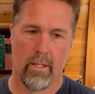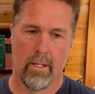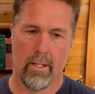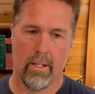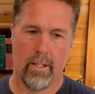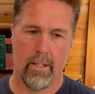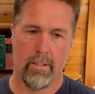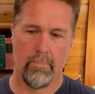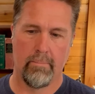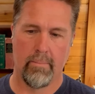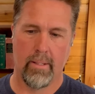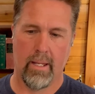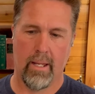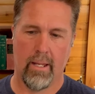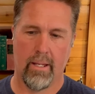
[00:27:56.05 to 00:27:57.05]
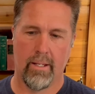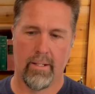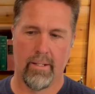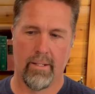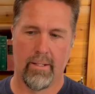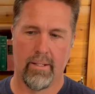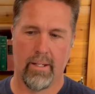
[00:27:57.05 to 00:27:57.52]

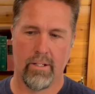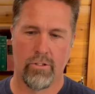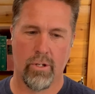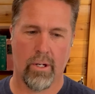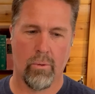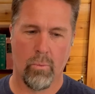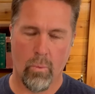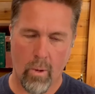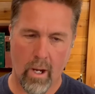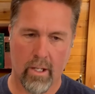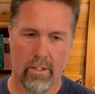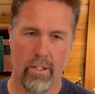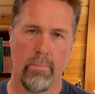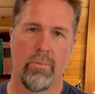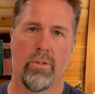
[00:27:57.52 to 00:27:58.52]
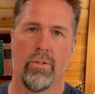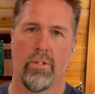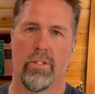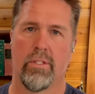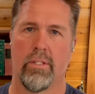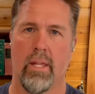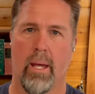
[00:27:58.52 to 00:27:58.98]
and try to walk them through the
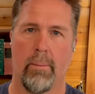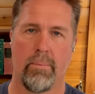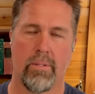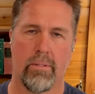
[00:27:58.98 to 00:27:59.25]
steps